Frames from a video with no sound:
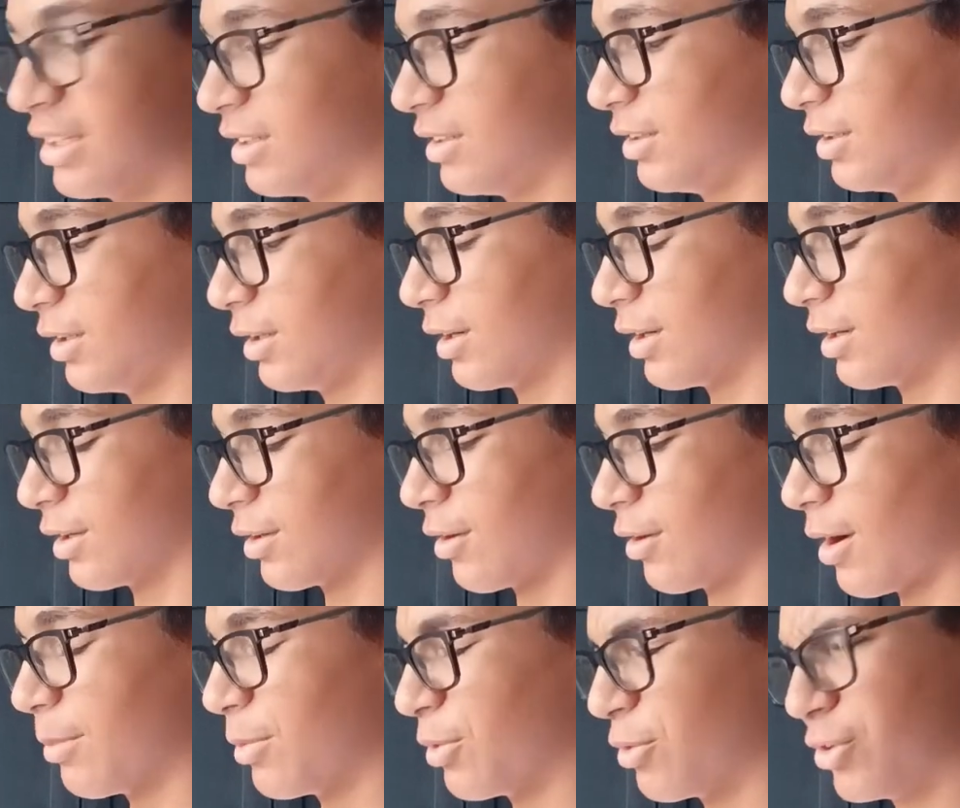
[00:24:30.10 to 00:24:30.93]
or you're going to
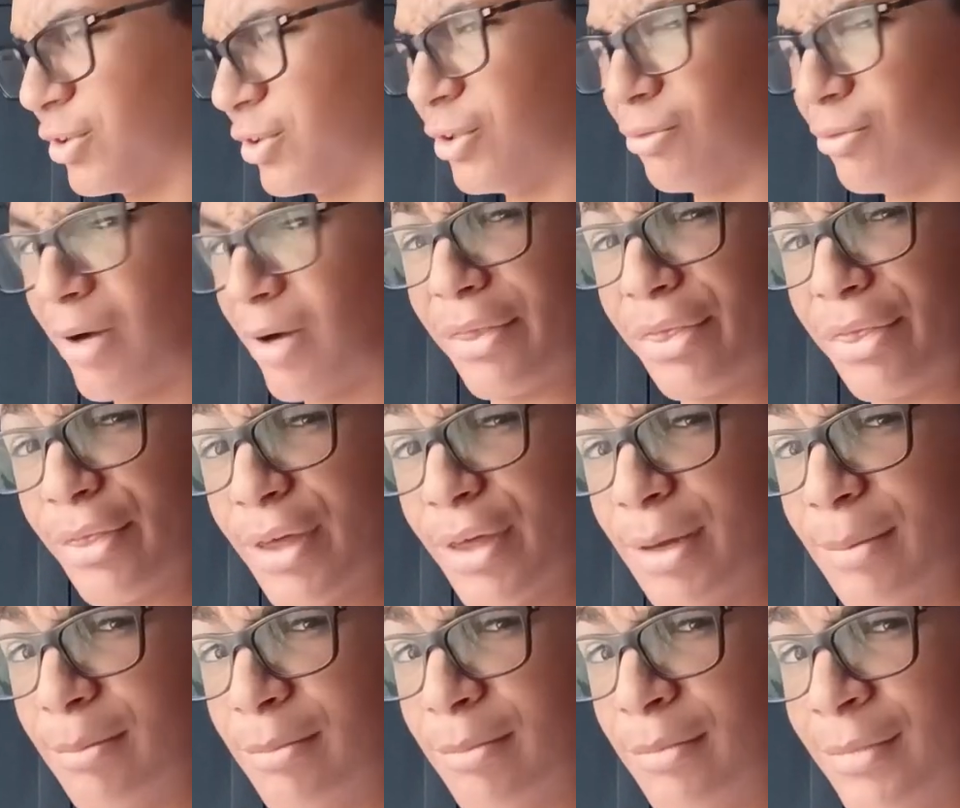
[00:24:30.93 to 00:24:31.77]
grab it with your right
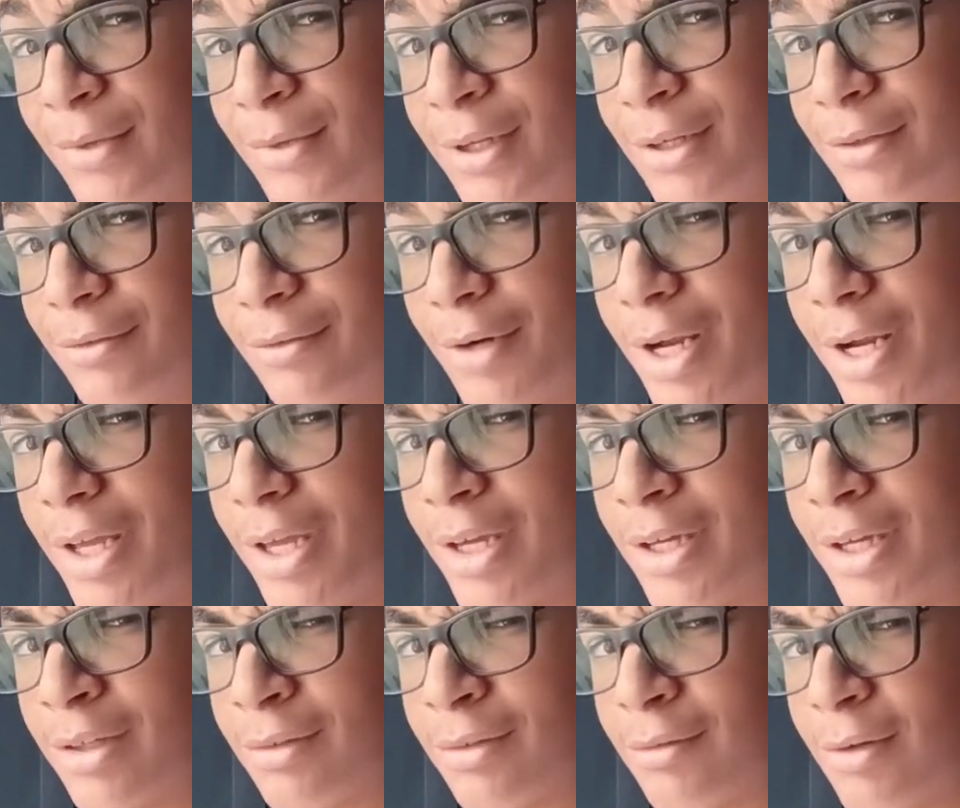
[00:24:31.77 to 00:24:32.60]
thumb, right
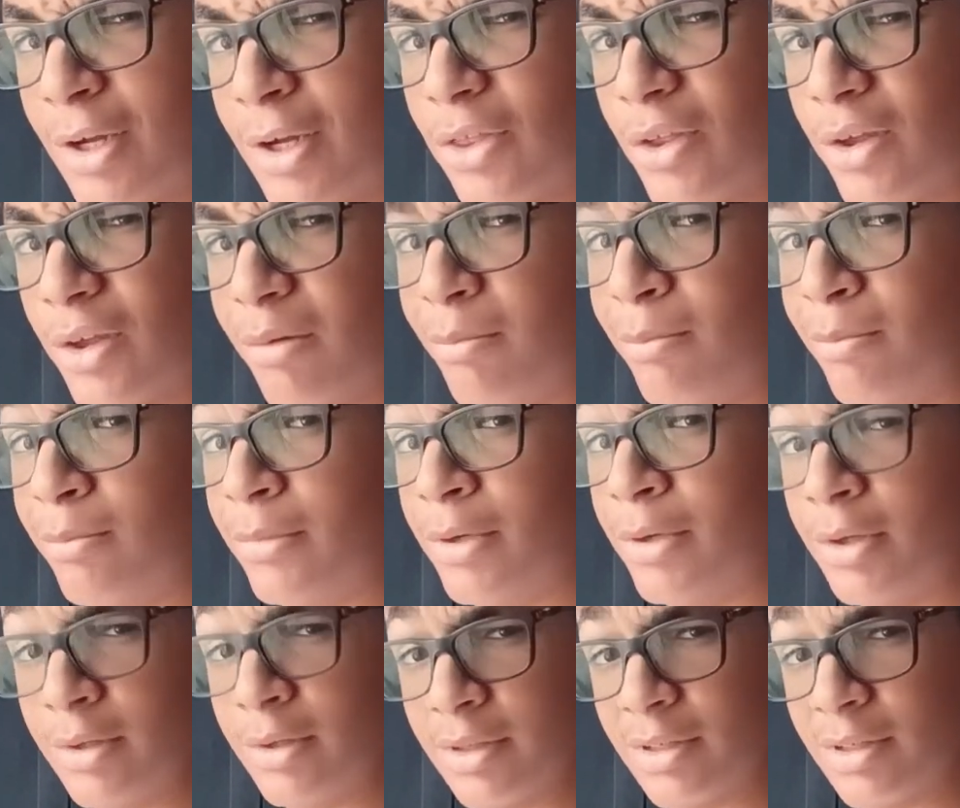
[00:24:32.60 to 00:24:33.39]
hand, right thumb,